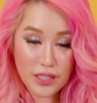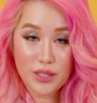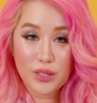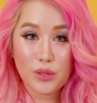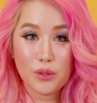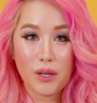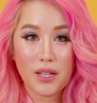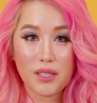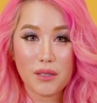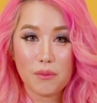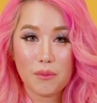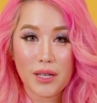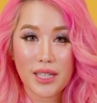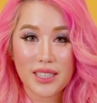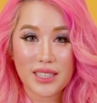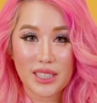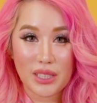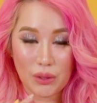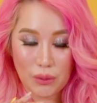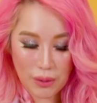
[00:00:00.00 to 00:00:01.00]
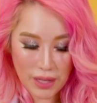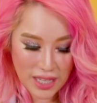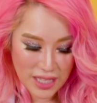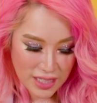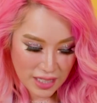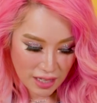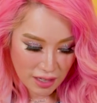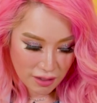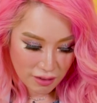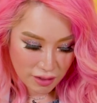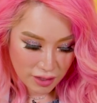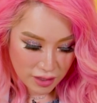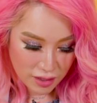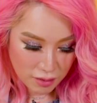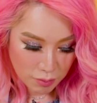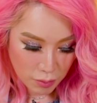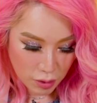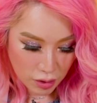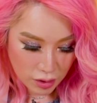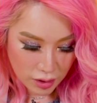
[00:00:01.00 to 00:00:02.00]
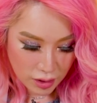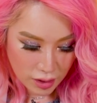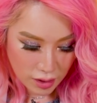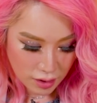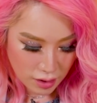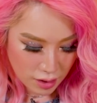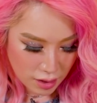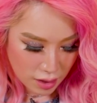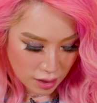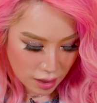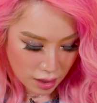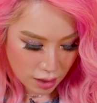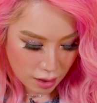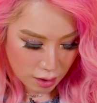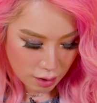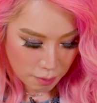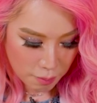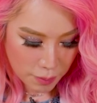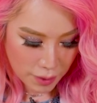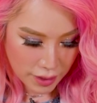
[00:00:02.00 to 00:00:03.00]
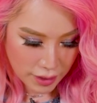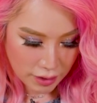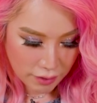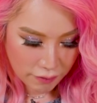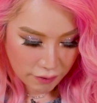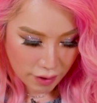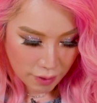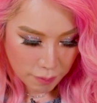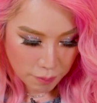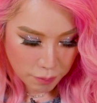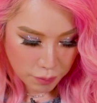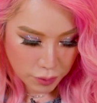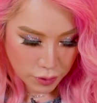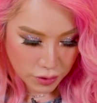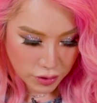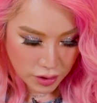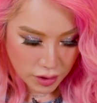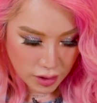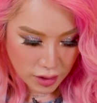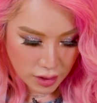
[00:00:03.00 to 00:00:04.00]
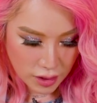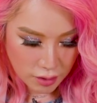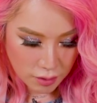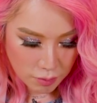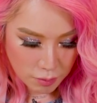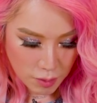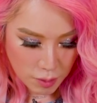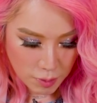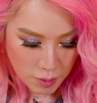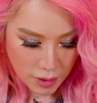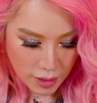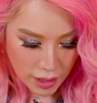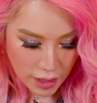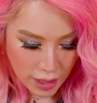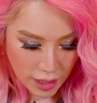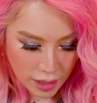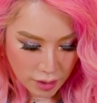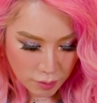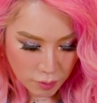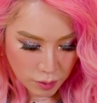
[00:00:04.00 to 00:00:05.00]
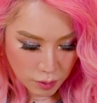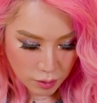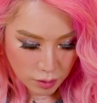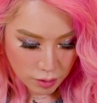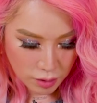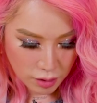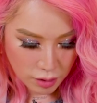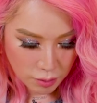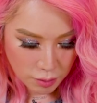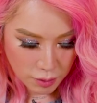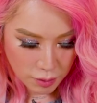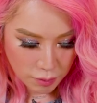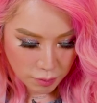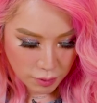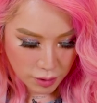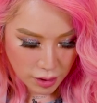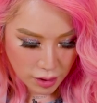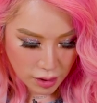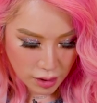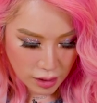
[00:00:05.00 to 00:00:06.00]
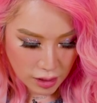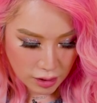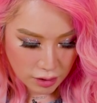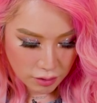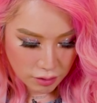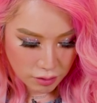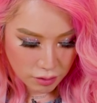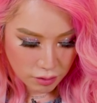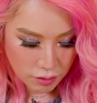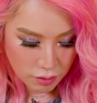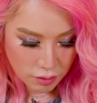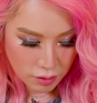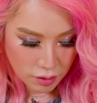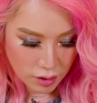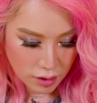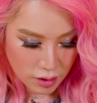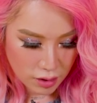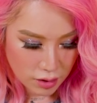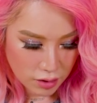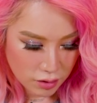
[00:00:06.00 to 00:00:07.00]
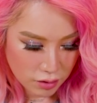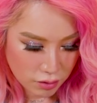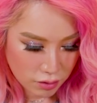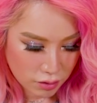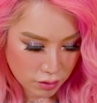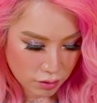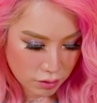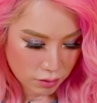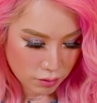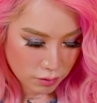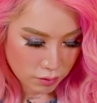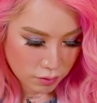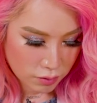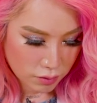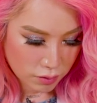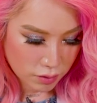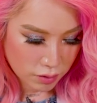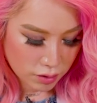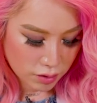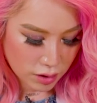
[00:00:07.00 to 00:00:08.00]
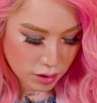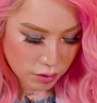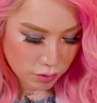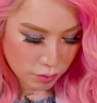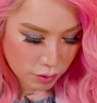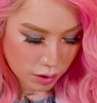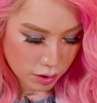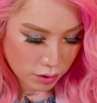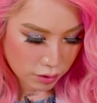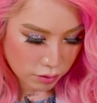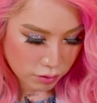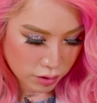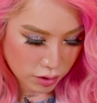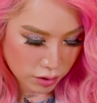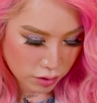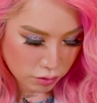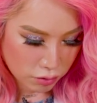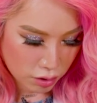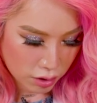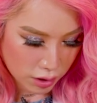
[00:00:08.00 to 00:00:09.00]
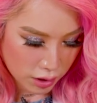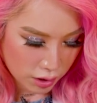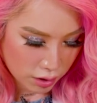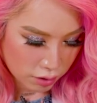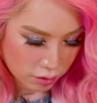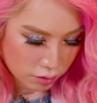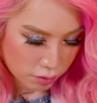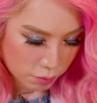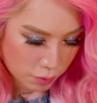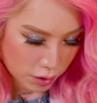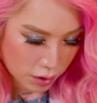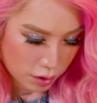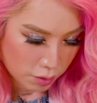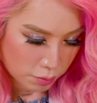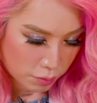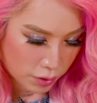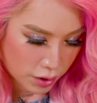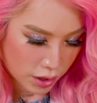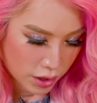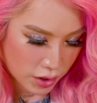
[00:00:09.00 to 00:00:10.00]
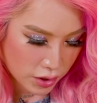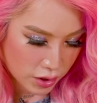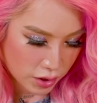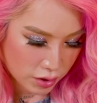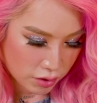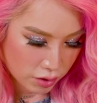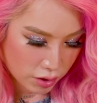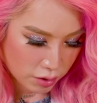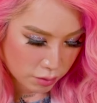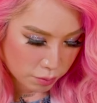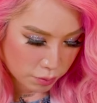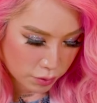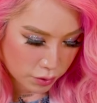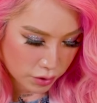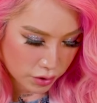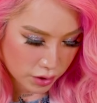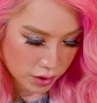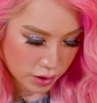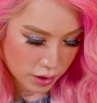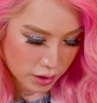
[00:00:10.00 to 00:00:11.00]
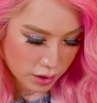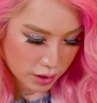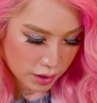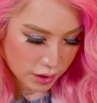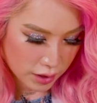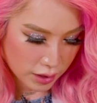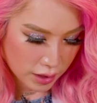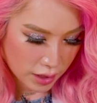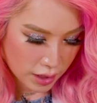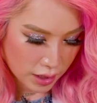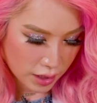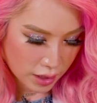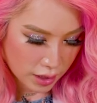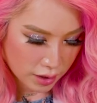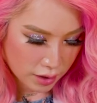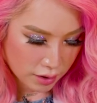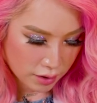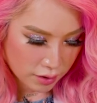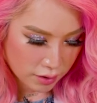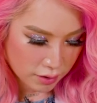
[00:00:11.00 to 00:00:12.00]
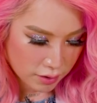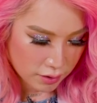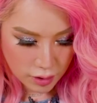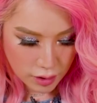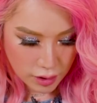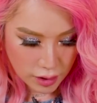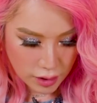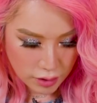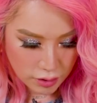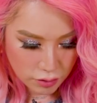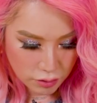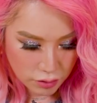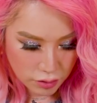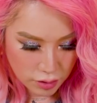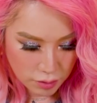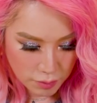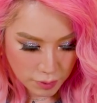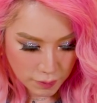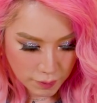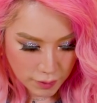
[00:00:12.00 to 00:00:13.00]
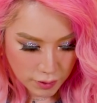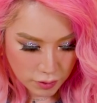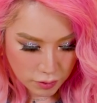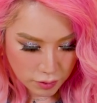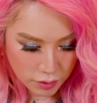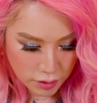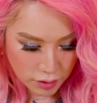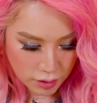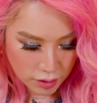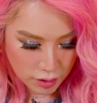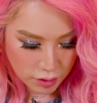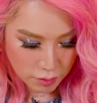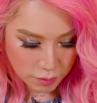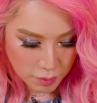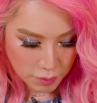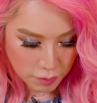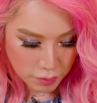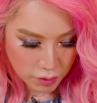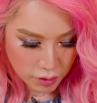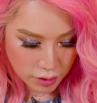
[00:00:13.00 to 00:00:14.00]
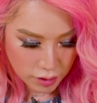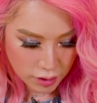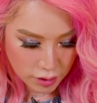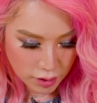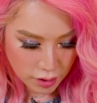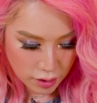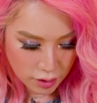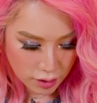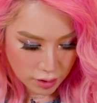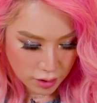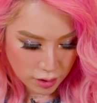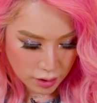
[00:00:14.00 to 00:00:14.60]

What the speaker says: do want to make the waist area smaller, but if I push it in, maybe the hand will look a little bit weird, I don't know. So this one, you just try to take a smaller brush and try to push it in like that. As usual, make my shoulders a little bit broader